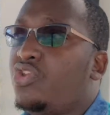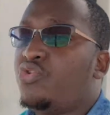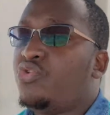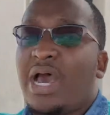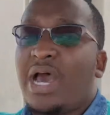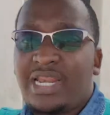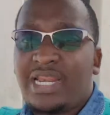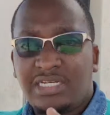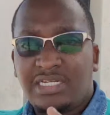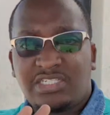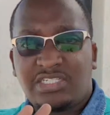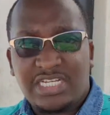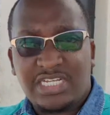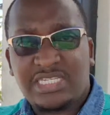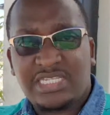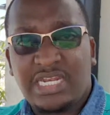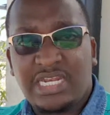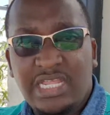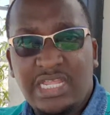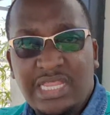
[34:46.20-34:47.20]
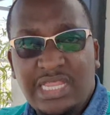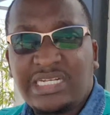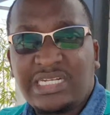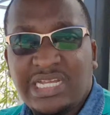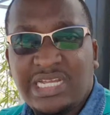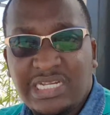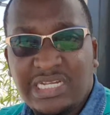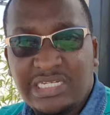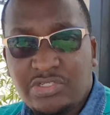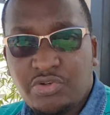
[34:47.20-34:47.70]
interested in that
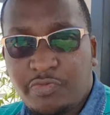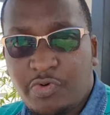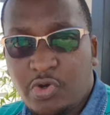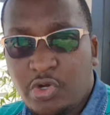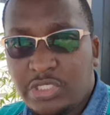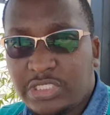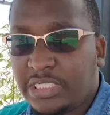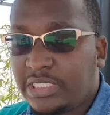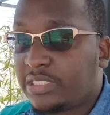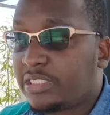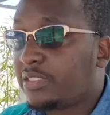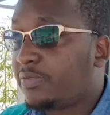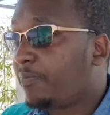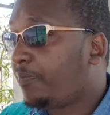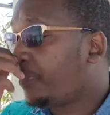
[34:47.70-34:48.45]
kind of content.